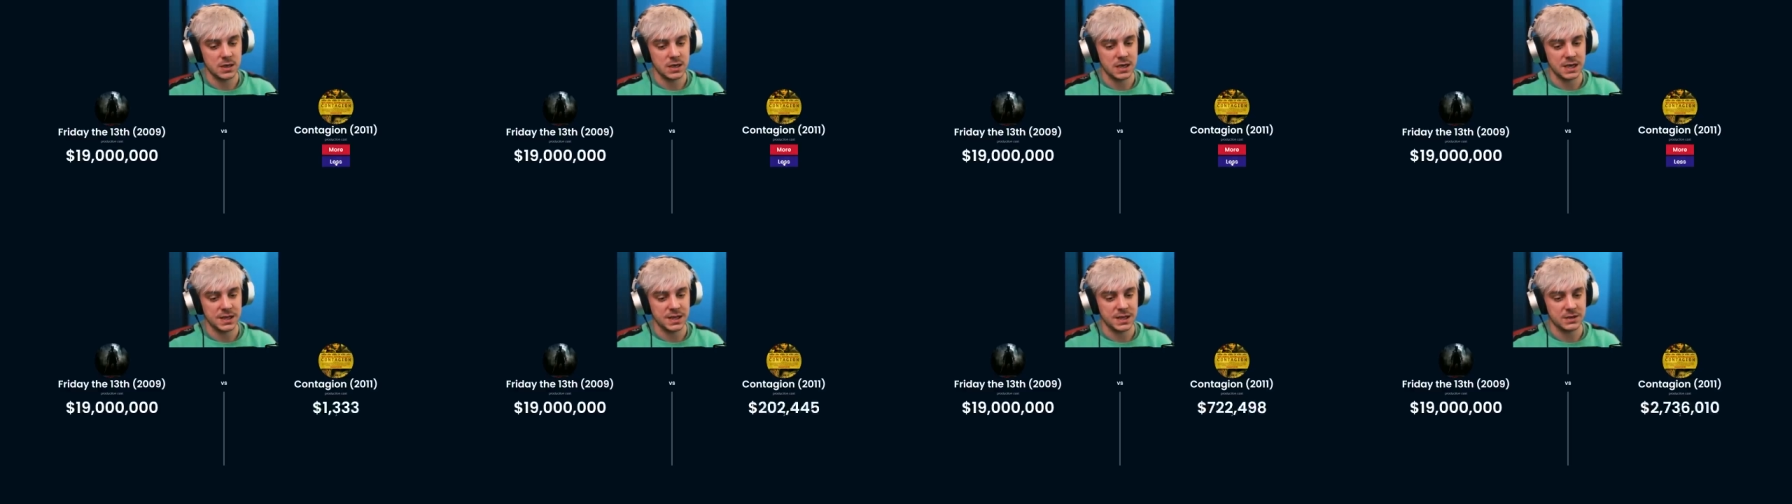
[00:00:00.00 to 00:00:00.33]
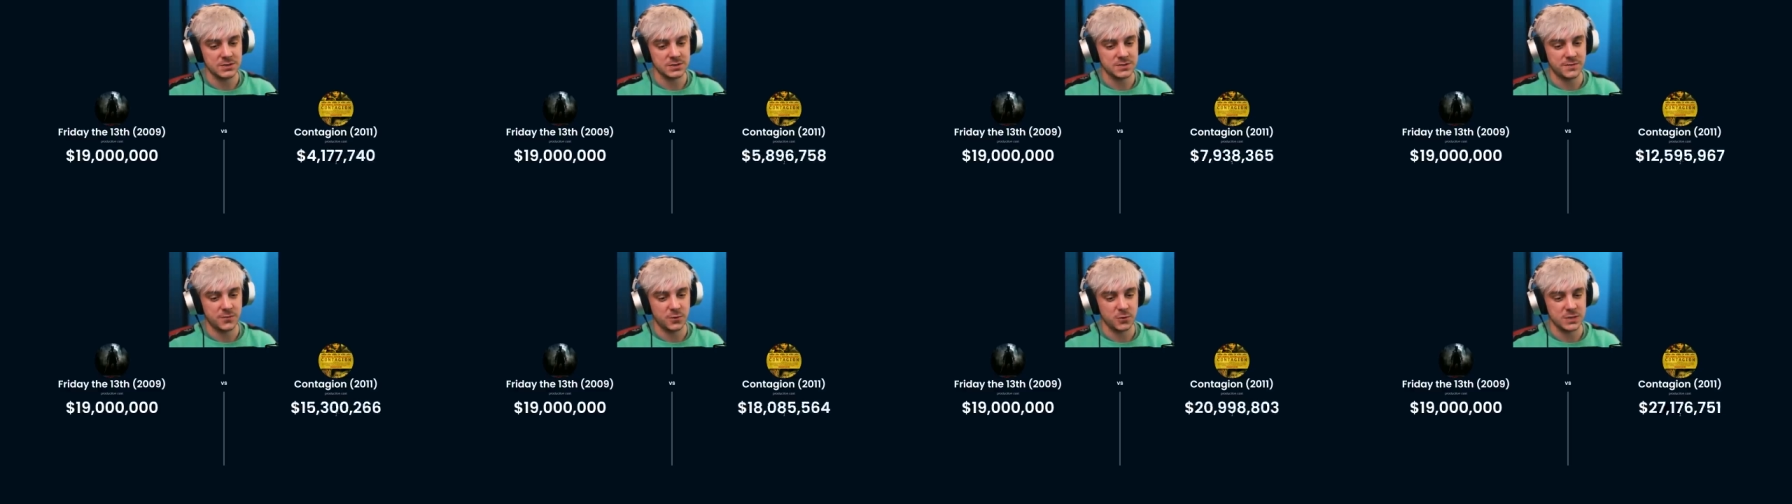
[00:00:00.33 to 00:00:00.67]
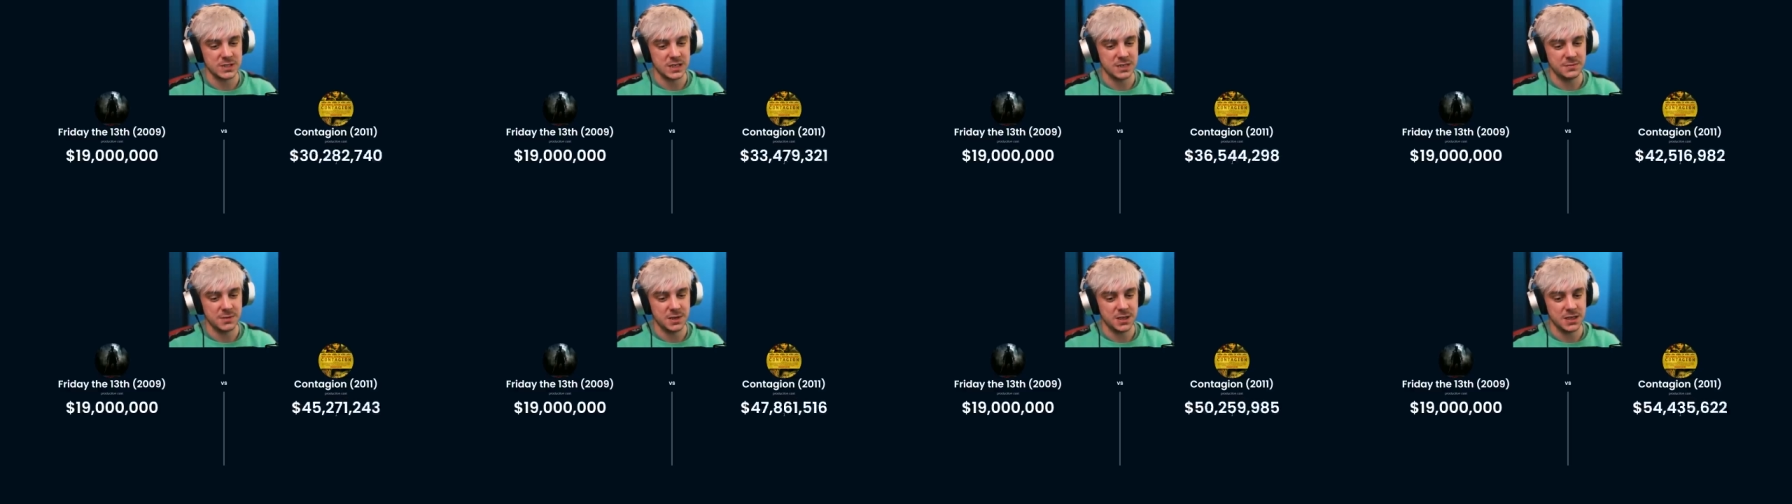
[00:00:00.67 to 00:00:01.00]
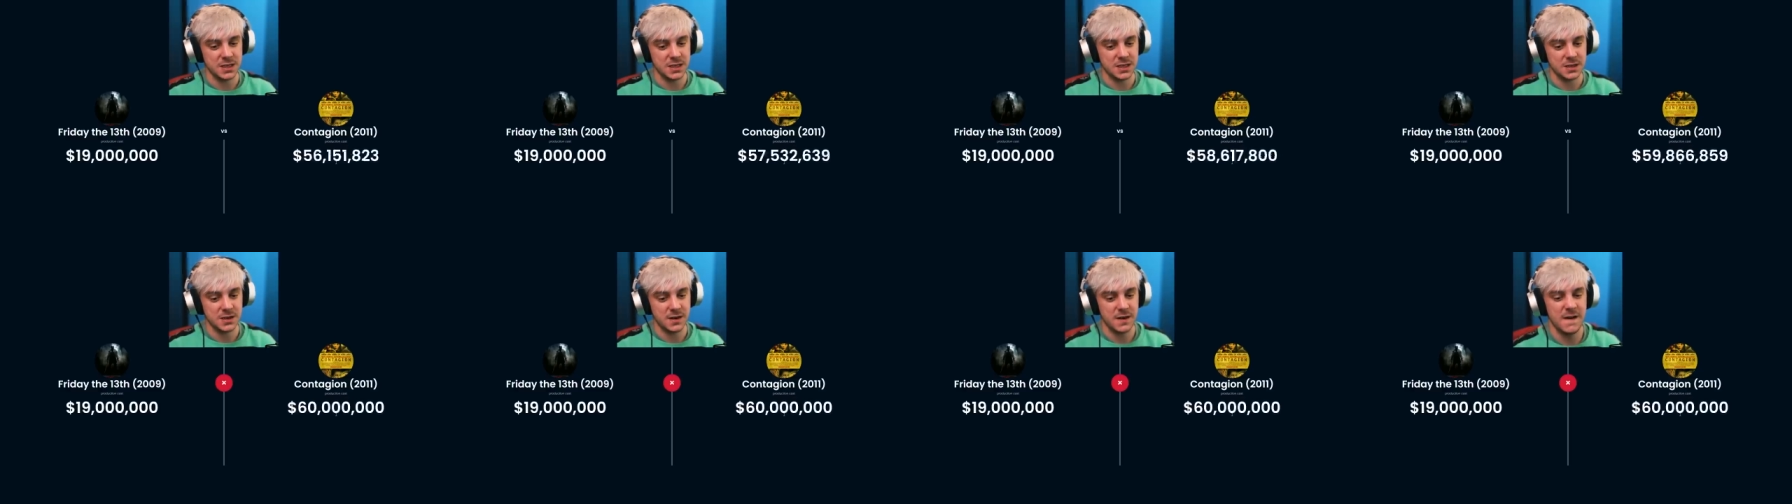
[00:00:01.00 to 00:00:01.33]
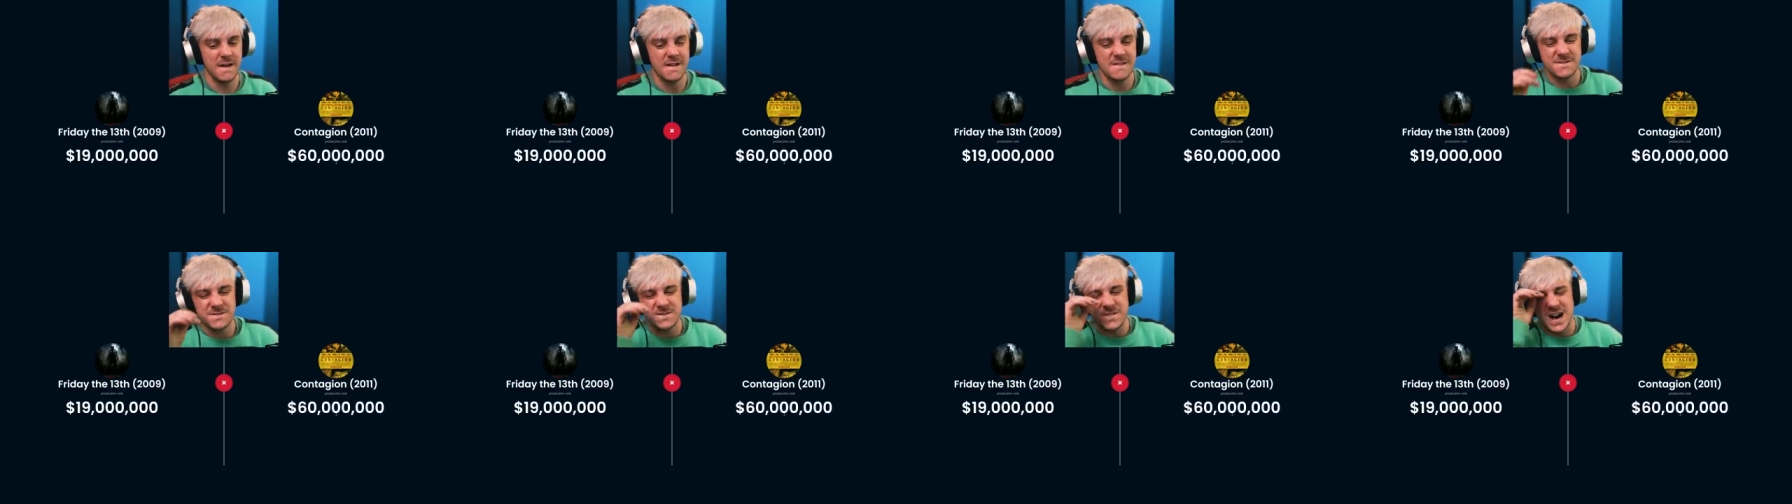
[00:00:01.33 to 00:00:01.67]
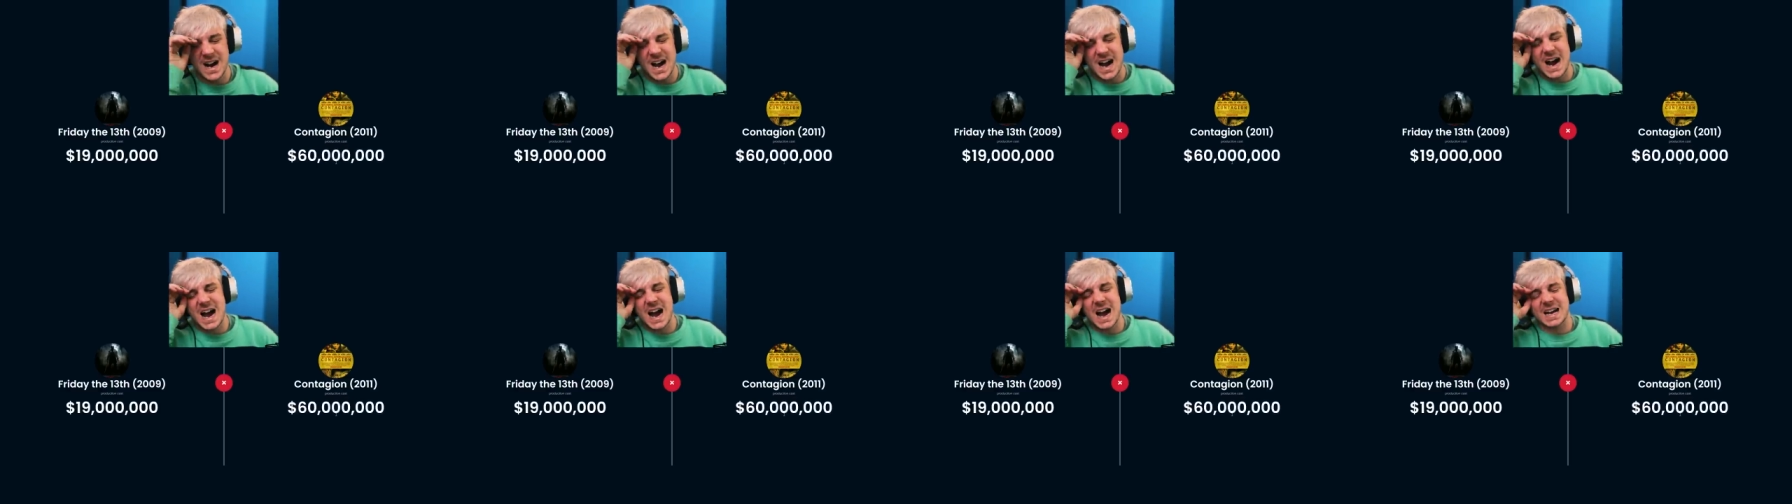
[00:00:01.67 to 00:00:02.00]
I think it was 14 million.
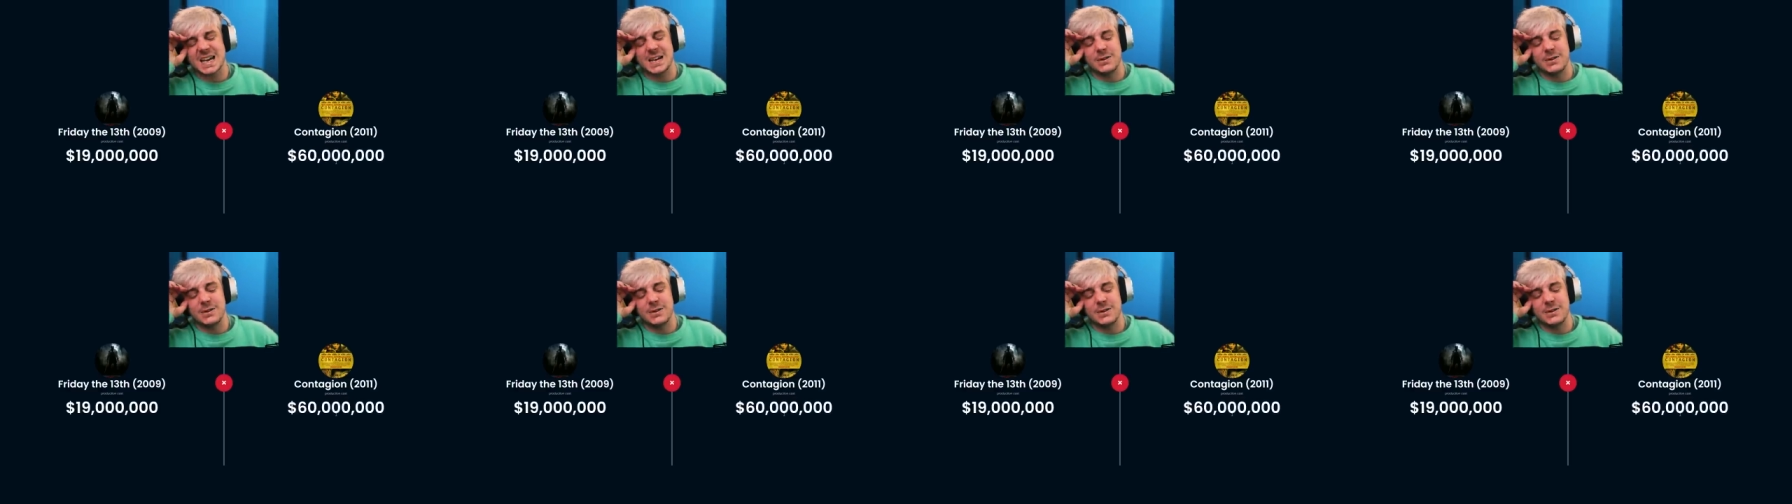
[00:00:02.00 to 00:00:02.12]
Fuck,